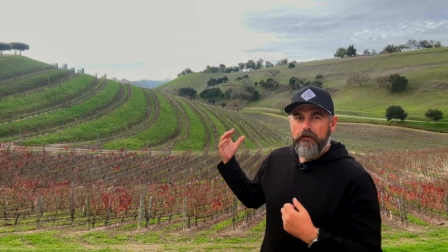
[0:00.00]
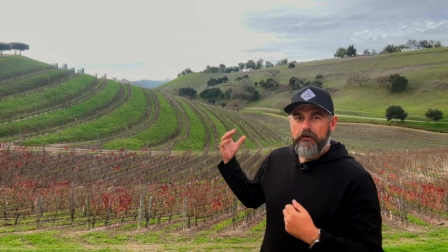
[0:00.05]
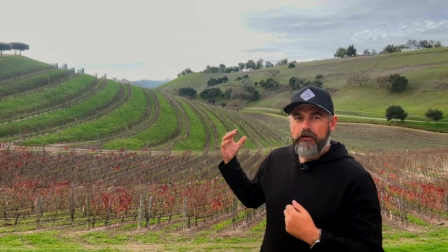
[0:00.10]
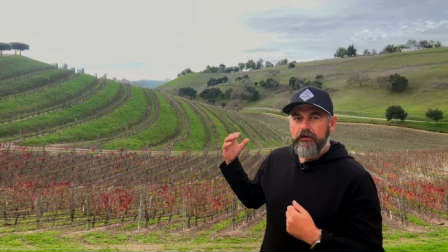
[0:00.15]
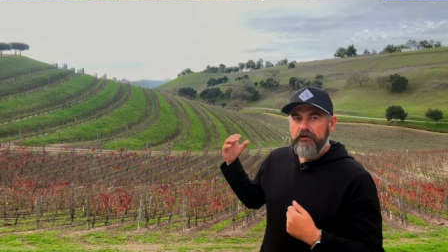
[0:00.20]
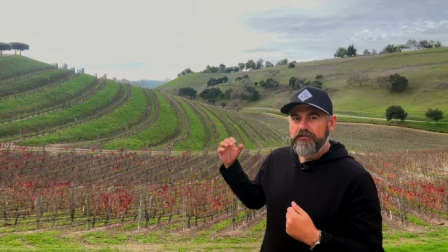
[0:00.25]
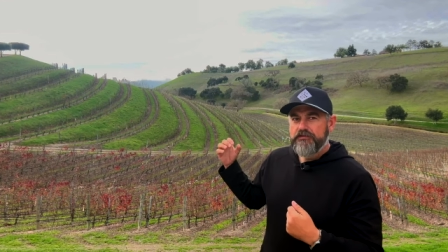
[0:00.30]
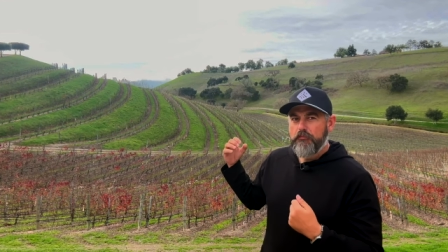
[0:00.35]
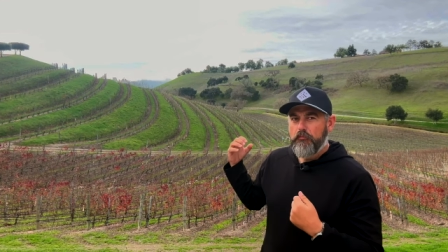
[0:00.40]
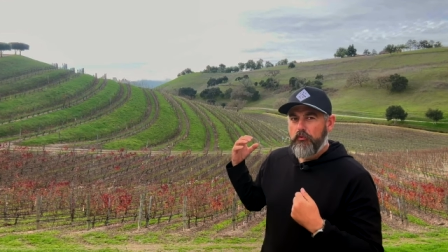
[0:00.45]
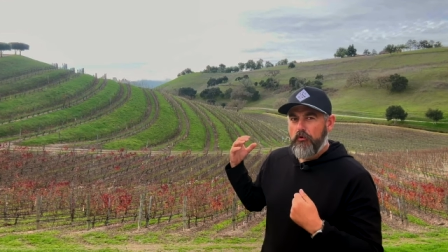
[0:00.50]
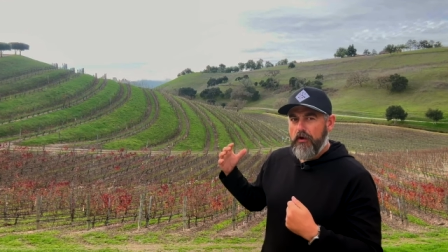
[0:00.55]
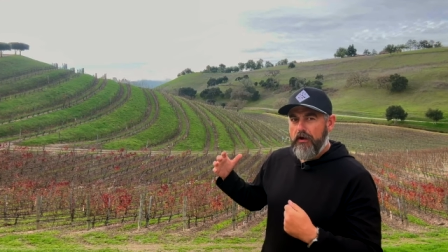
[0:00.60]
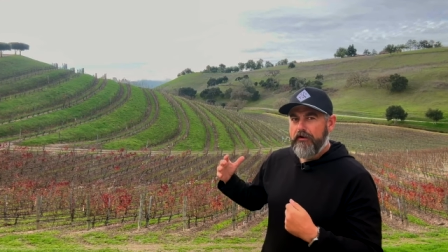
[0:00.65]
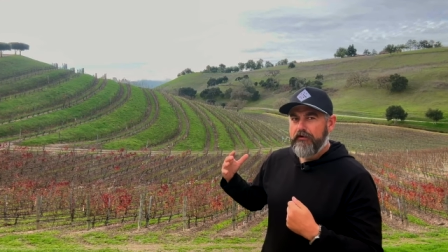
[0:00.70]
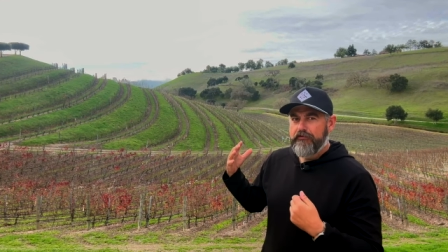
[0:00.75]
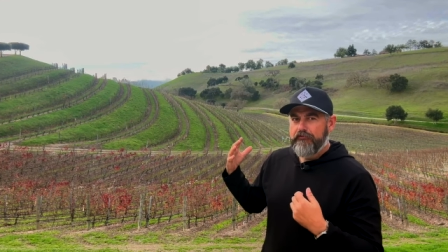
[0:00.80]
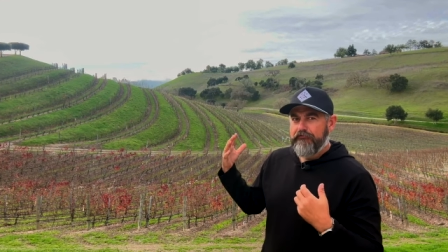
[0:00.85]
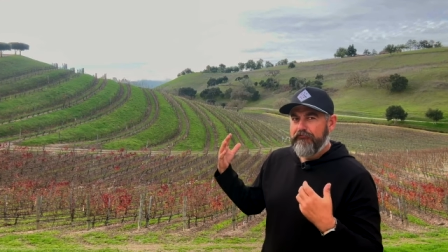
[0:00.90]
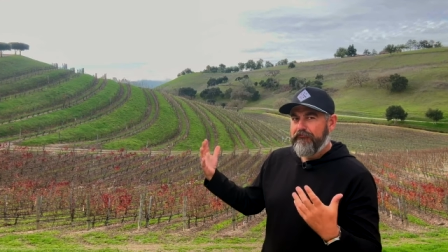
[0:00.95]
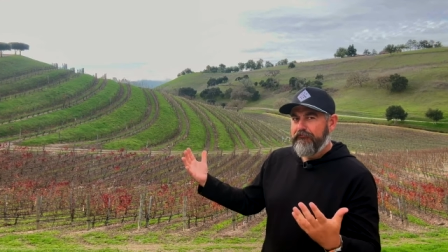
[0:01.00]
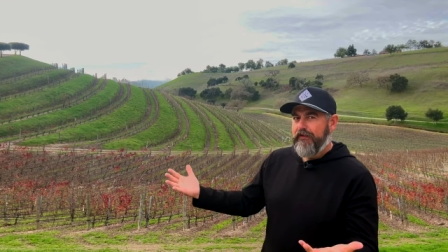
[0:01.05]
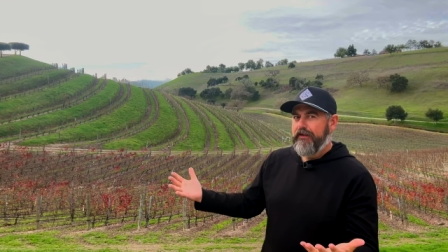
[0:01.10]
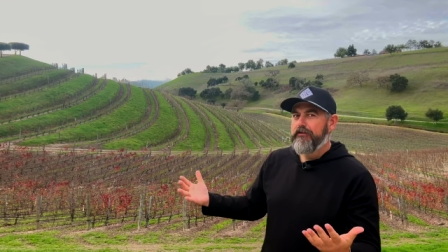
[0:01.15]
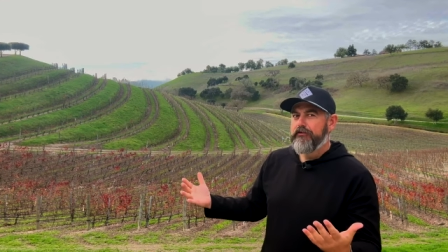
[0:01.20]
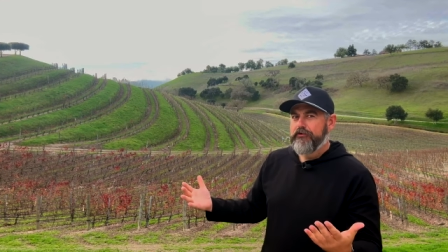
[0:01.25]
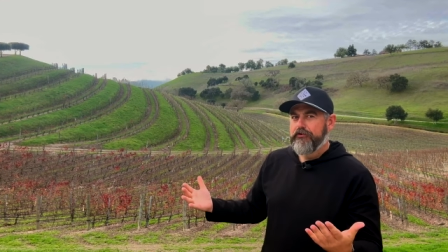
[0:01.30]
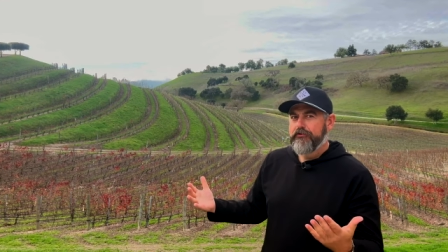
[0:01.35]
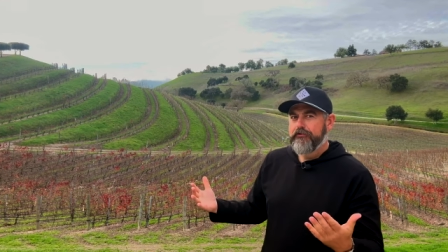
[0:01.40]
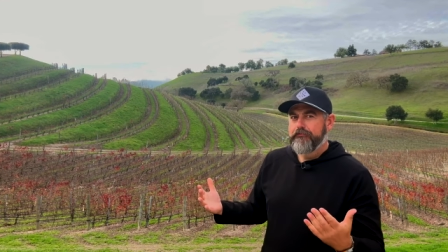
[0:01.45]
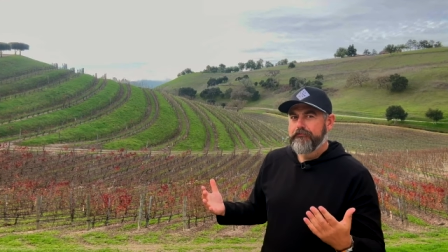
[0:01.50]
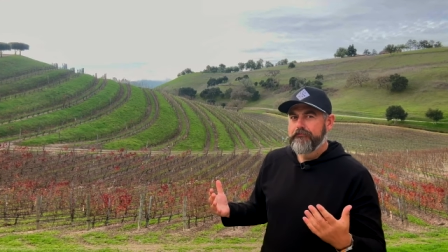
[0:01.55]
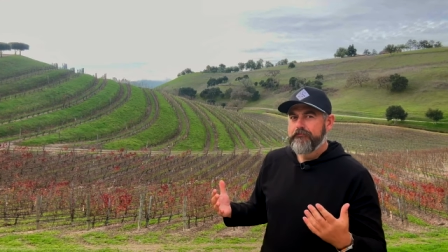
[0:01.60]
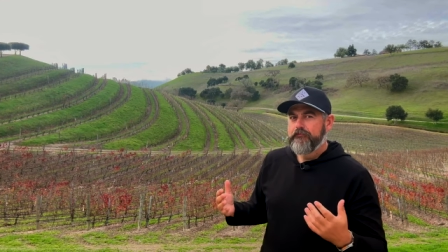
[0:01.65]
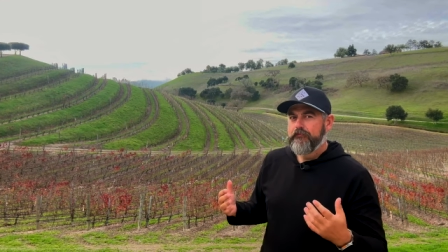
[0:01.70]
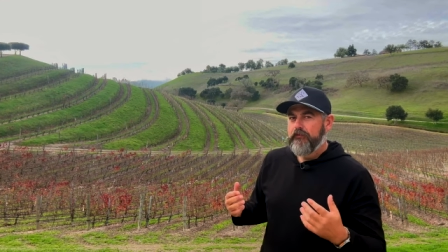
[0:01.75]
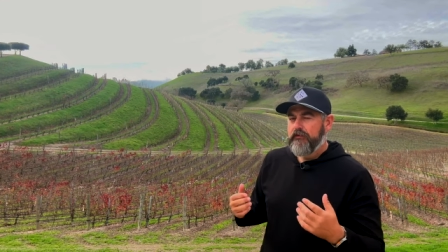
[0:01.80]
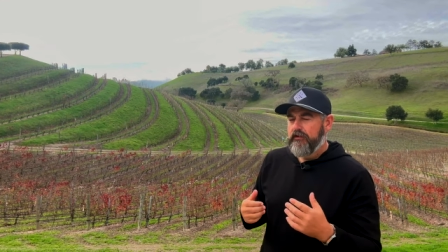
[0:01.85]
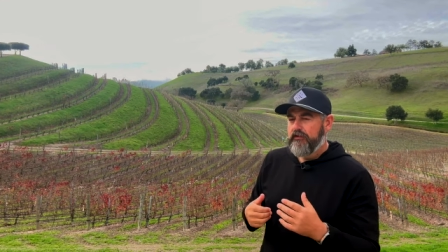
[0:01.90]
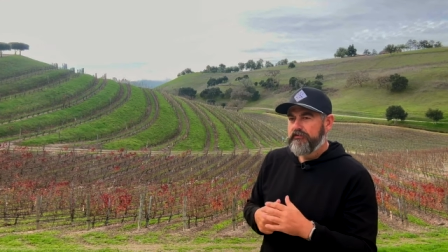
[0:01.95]
is a product of failure.
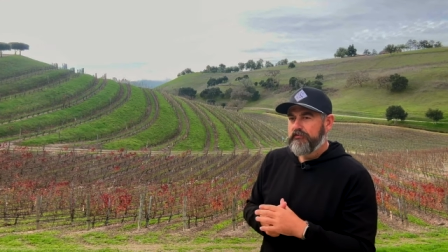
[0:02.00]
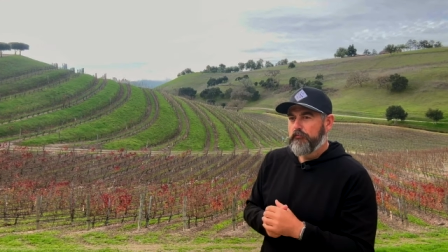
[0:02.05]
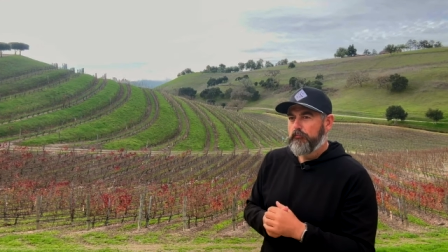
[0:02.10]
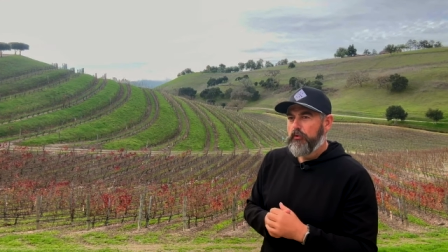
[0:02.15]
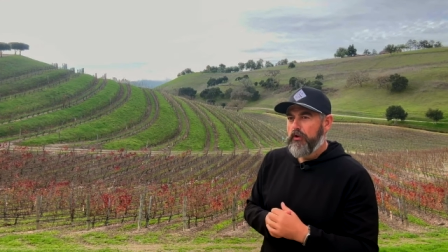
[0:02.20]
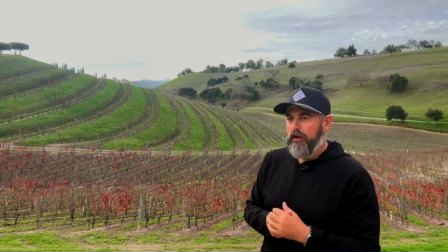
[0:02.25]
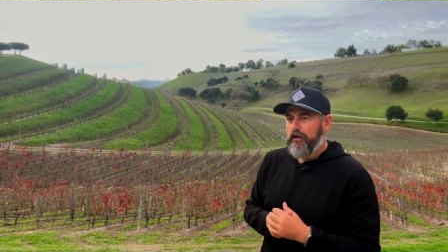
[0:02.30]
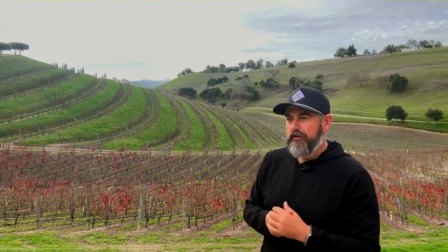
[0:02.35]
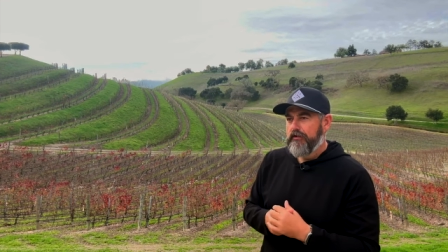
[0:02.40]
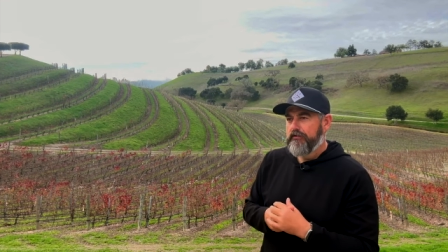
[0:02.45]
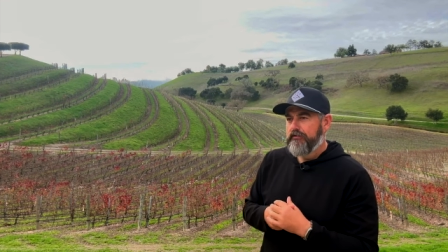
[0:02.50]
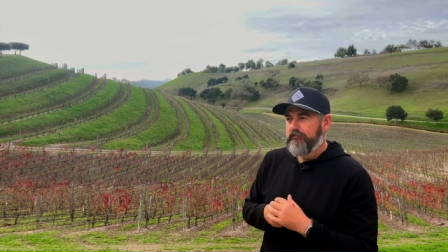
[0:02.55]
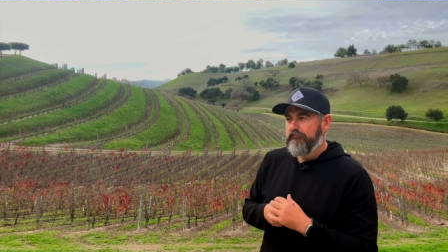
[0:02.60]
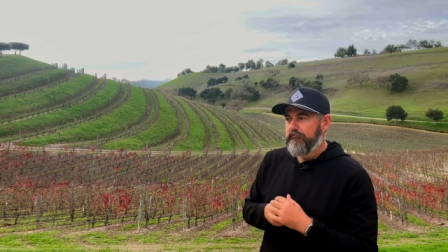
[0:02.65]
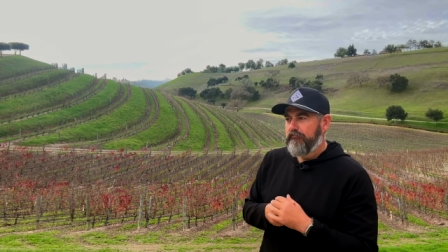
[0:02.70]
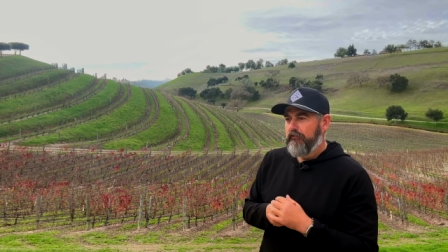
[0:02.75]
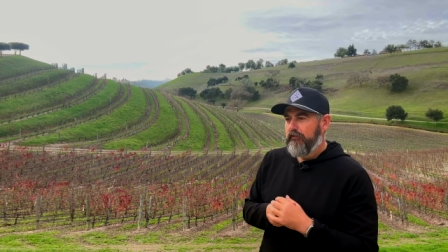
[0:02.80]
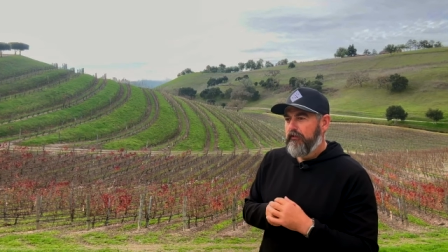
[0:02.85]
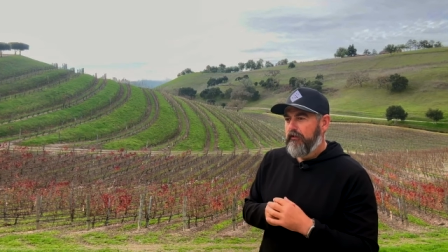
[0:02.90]
It's a product of